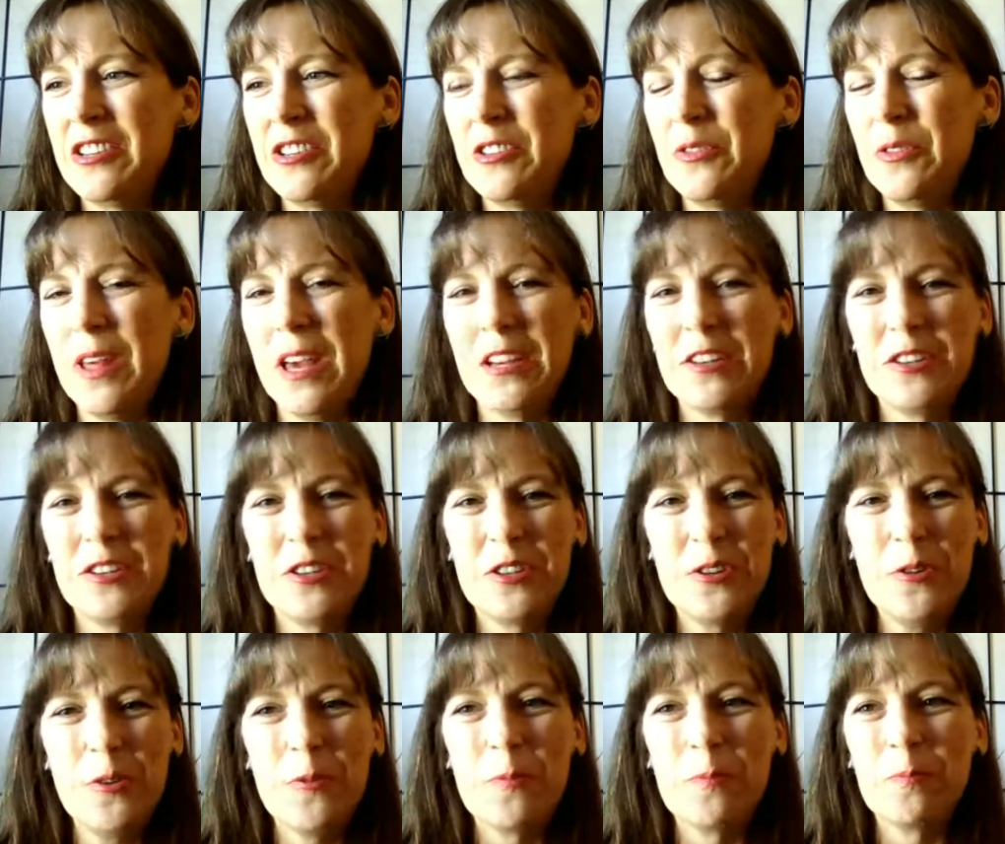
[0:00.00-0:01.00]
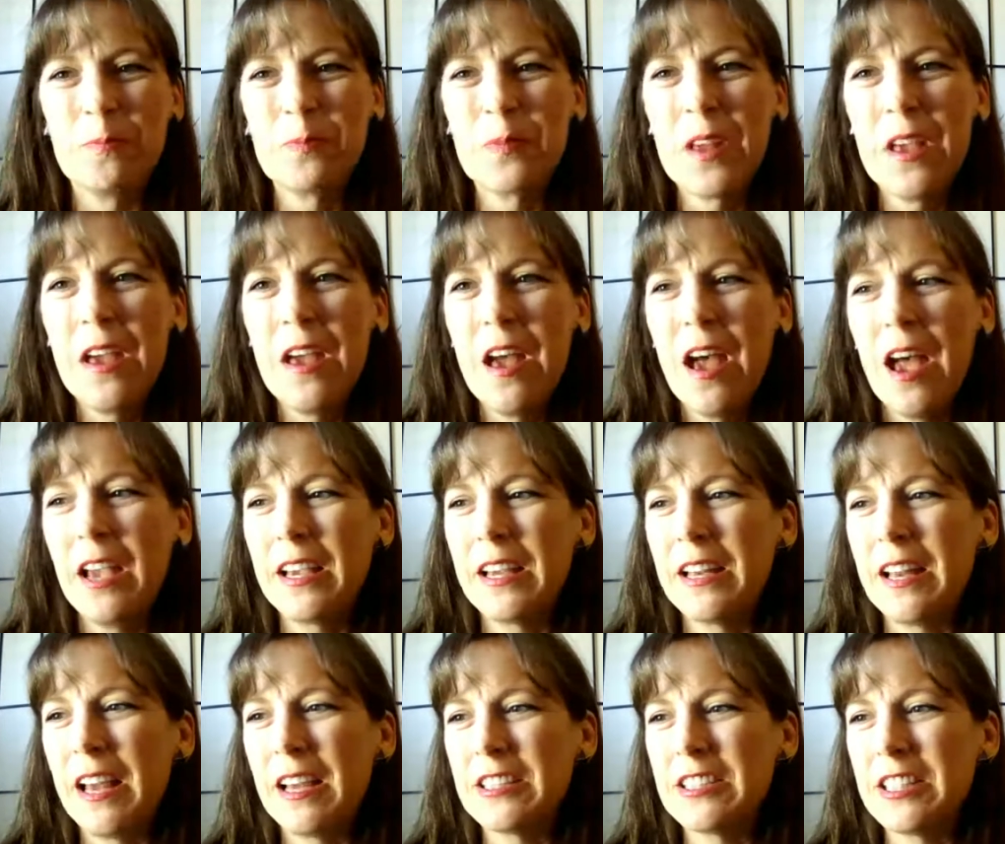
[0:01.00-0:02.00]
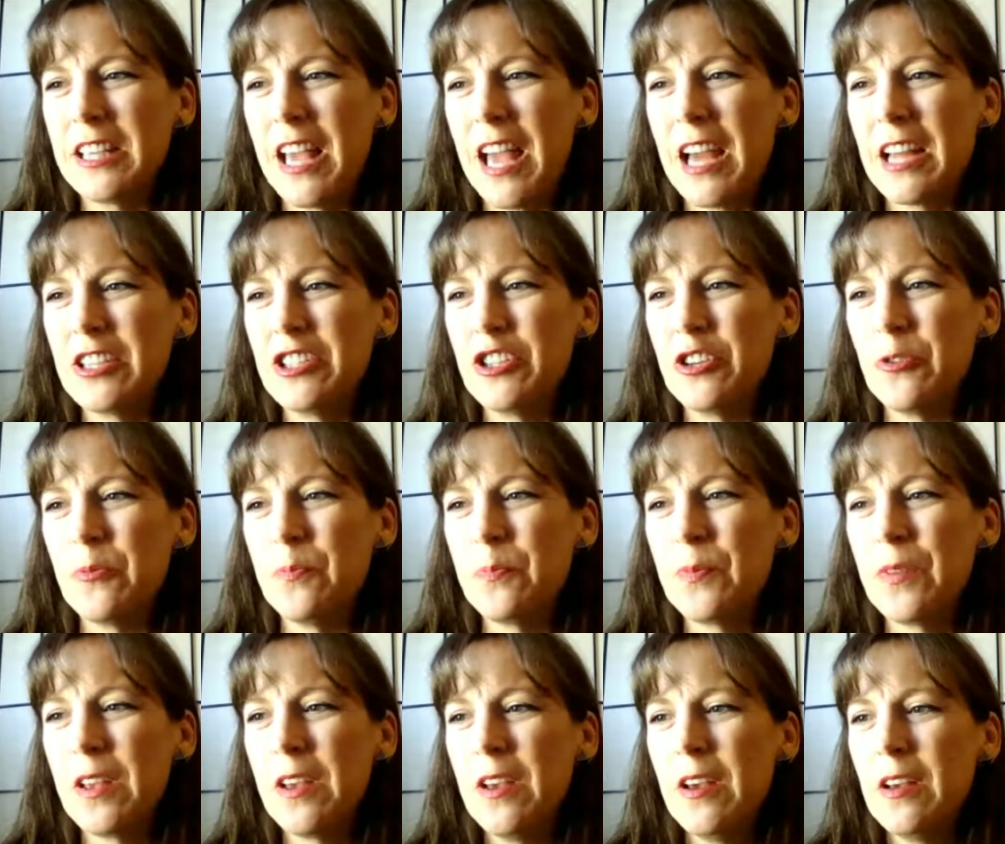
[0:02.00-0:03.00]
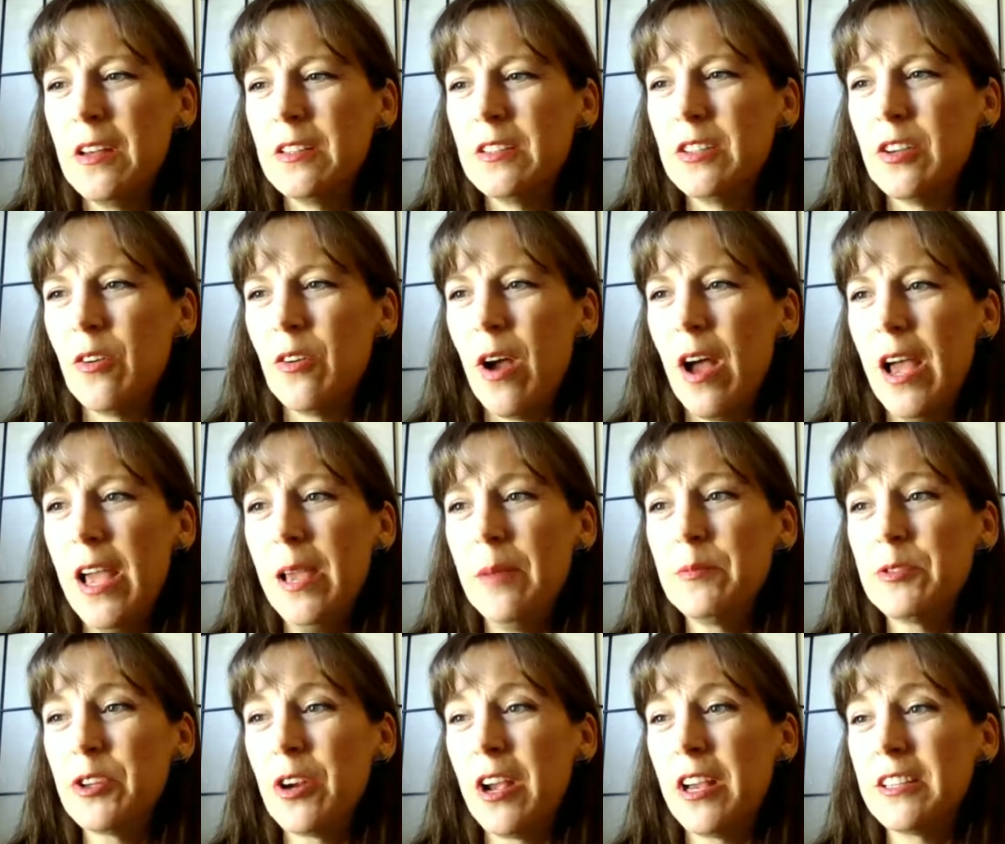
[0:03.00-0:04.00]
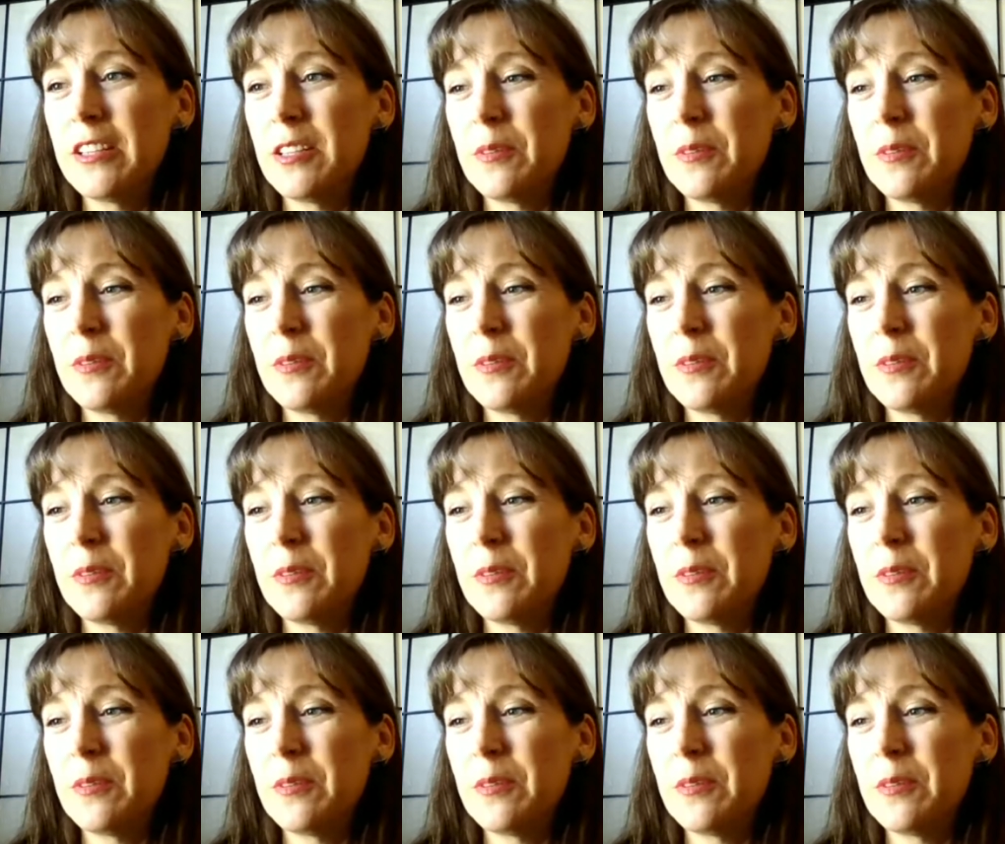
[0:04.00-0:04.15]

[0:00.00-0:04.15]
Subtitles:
do that too. I can actually add you. So I am trying